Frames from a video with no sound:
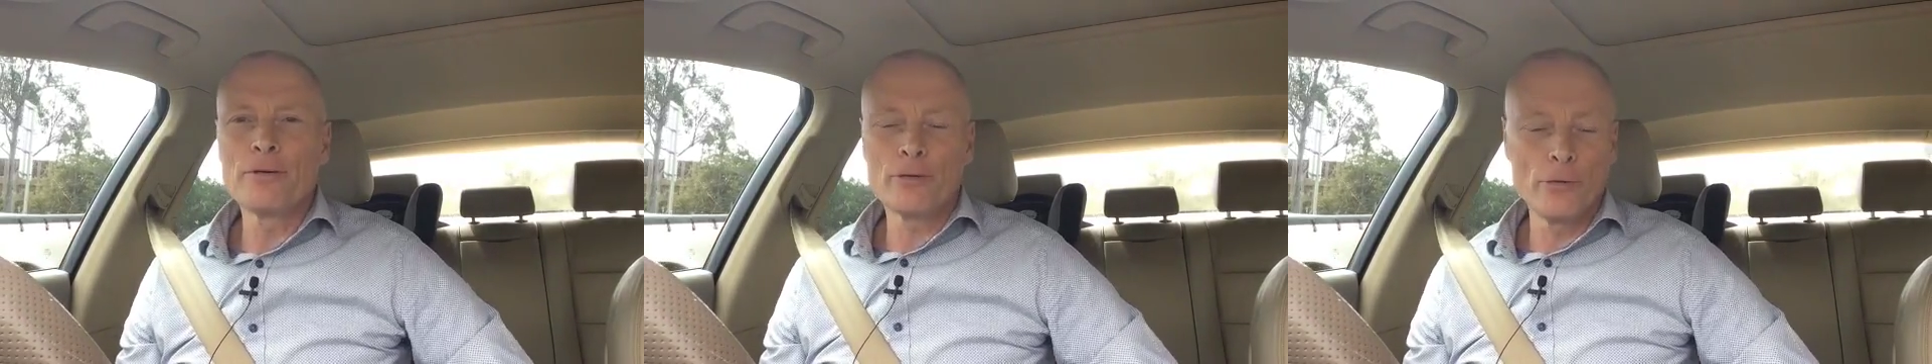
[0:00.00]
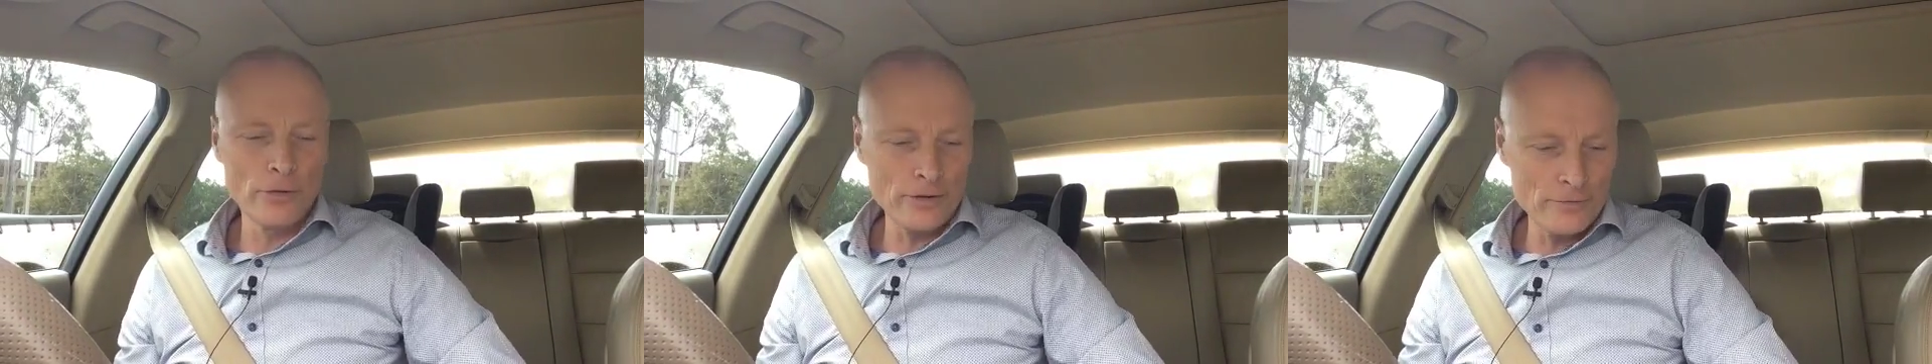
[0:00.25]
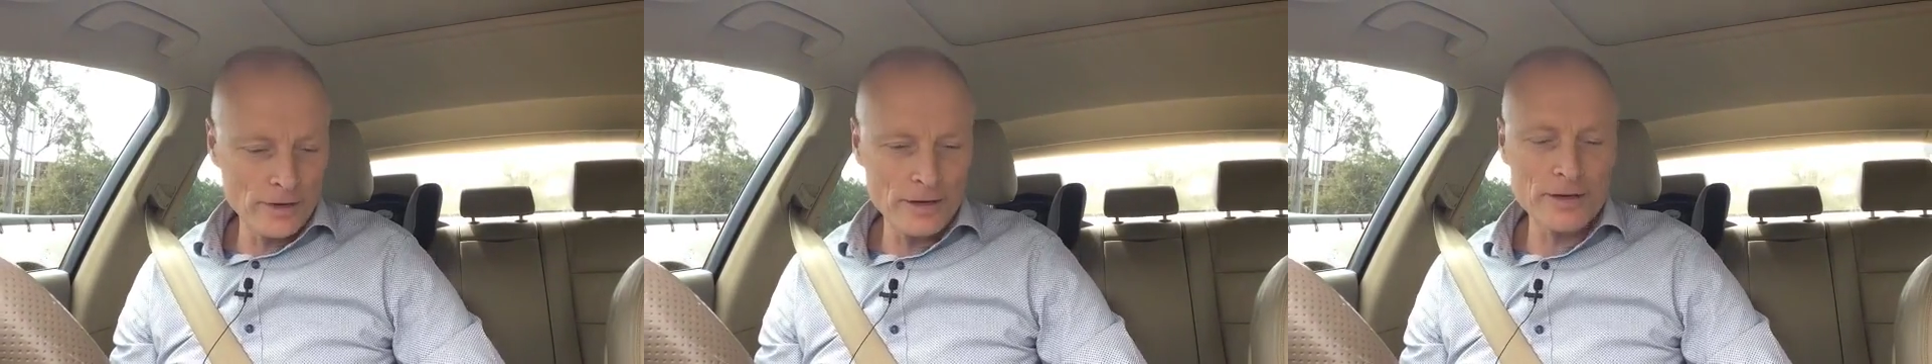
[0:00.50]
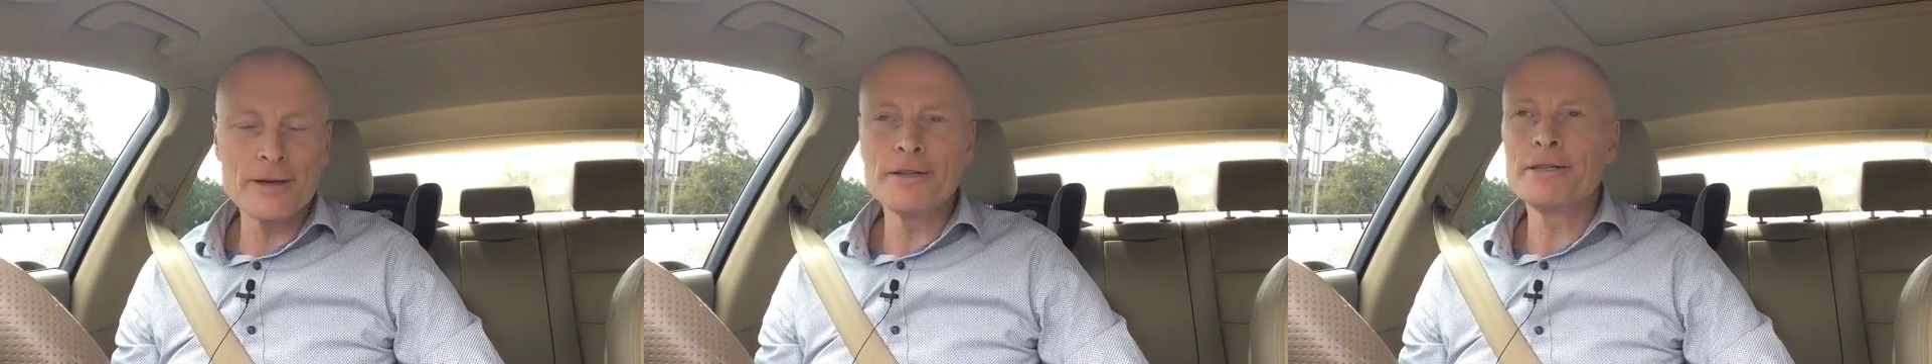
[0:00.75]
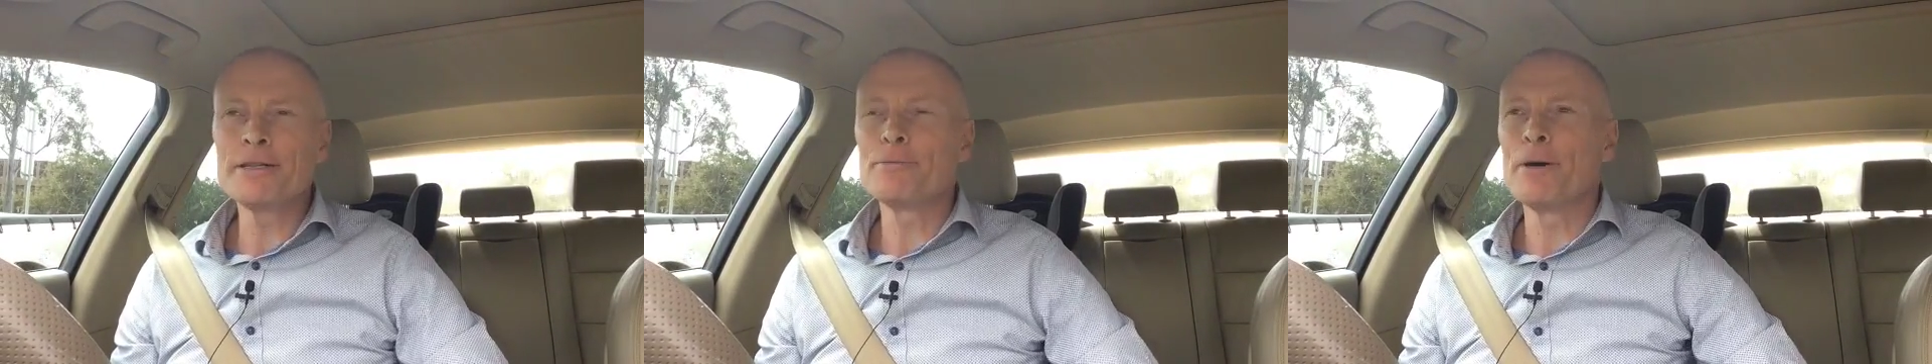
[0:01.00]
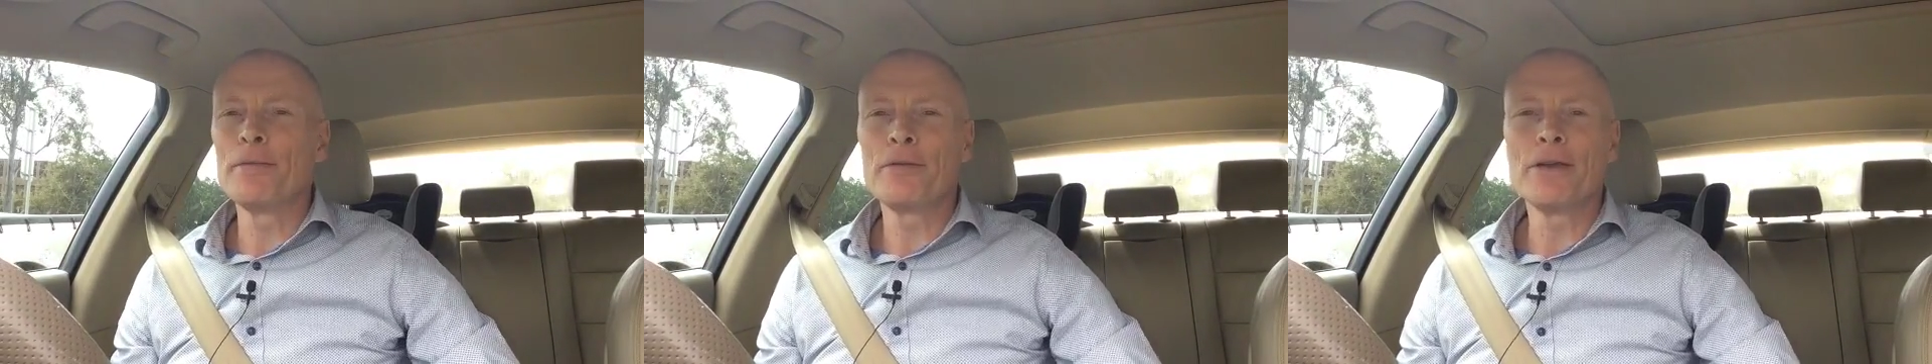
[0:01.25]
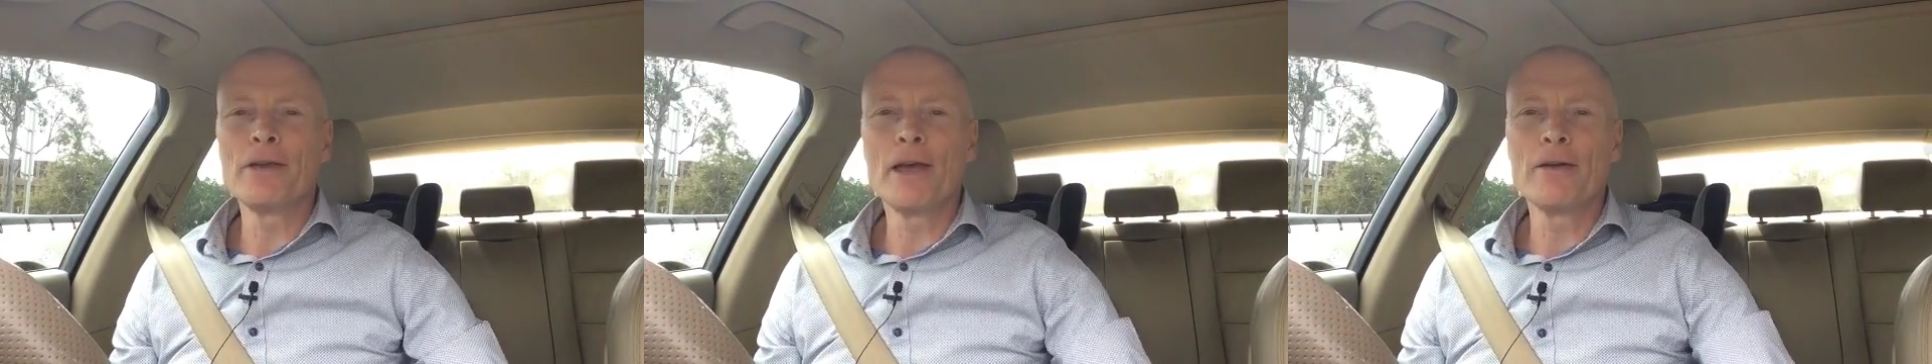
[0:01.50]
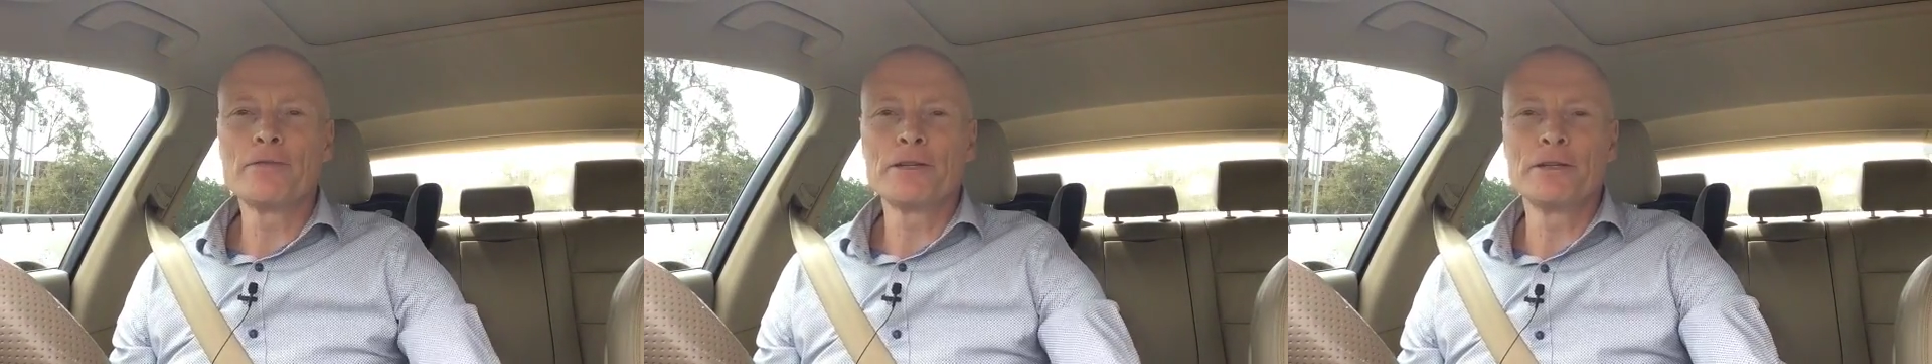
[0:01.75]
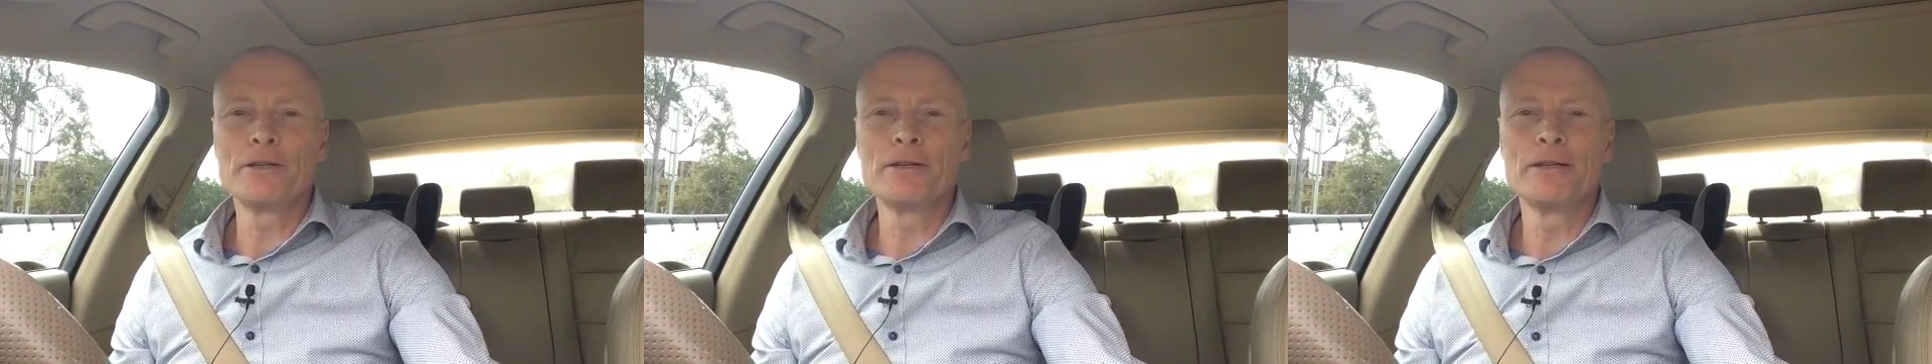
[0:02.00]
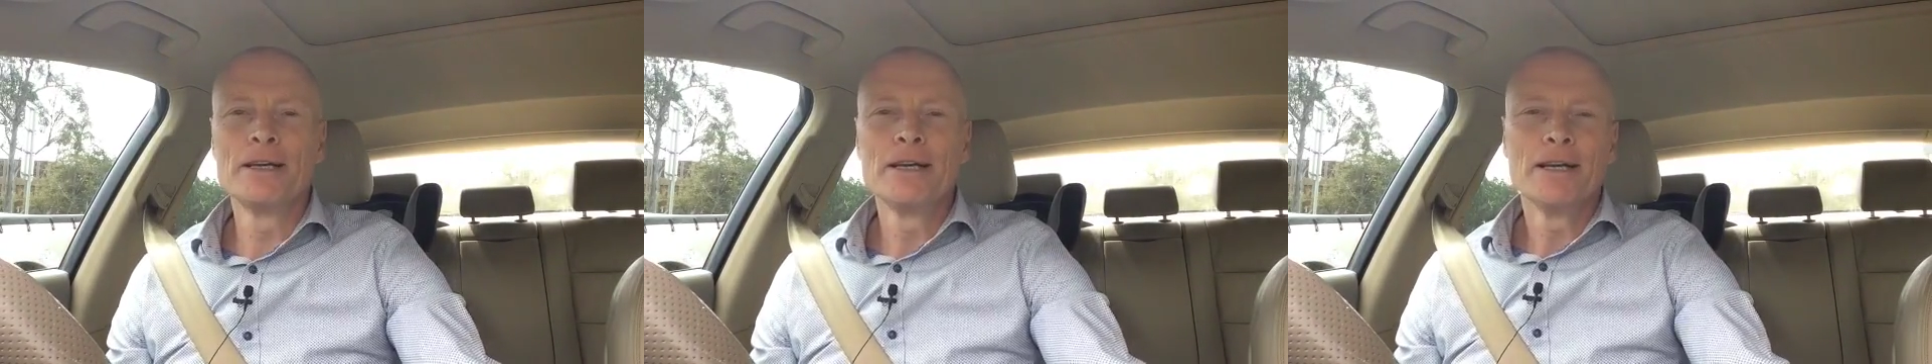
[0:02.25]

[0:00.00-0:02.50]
recording videos, one thing you have to